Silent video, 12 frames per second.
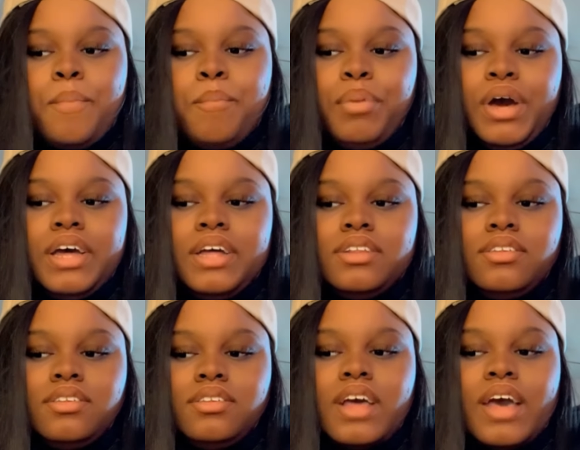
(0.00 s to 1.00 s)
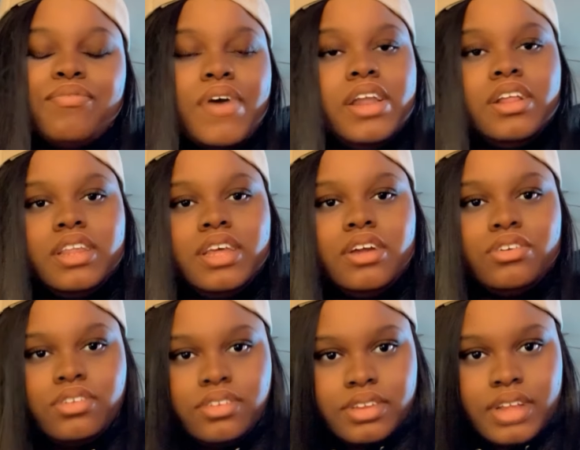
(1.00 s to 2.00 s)
But I finally
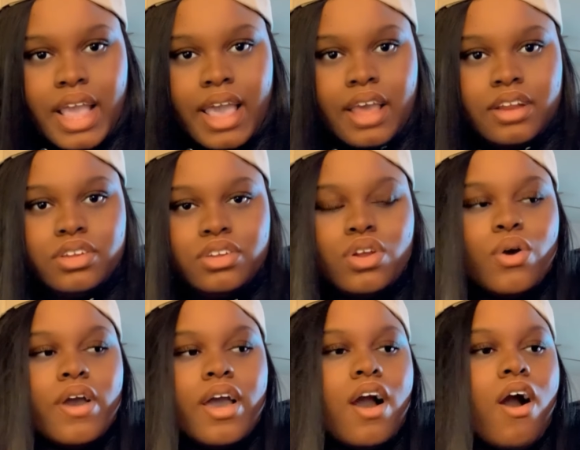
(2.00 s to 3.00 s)
understand, you know,